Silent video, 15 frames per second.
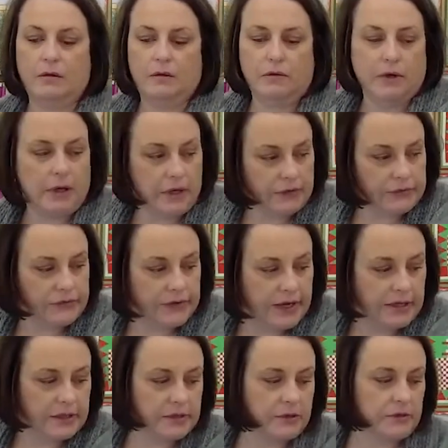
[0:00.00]
Okay, so
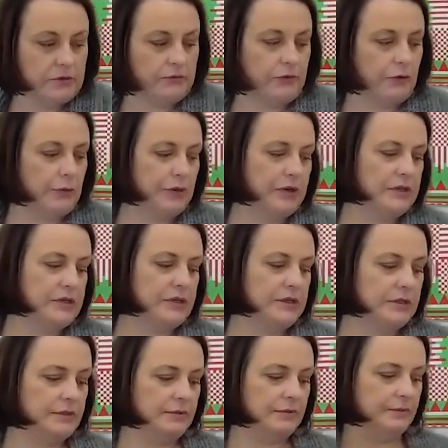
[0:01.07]
that's those 4
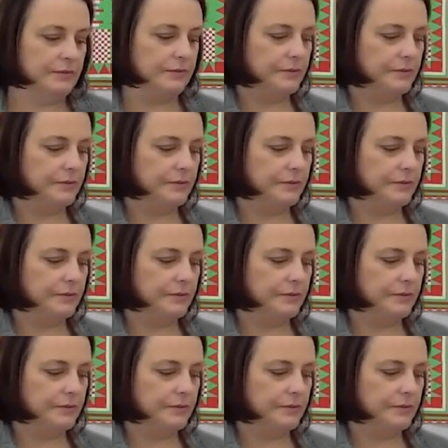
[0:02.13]
pieces.